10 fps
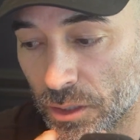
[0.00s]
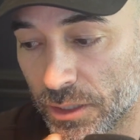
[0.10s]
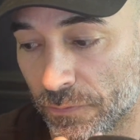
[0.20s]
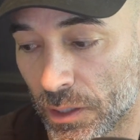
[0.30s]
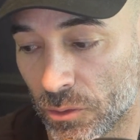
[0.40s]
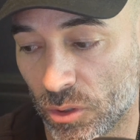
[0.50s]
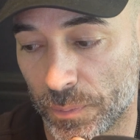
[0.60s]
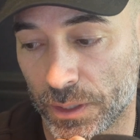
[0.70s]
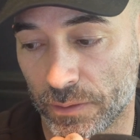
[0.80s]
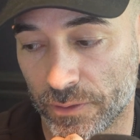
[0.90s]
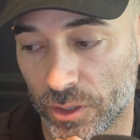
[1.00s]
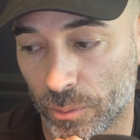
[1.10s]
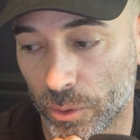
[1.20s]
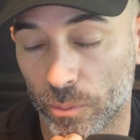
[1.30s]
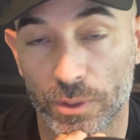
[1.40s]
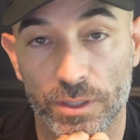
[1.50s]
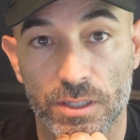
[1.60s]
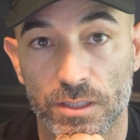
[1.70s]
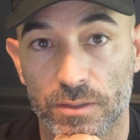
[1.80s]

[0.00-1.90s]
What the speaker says: lead follow-up and give you the appropriate sense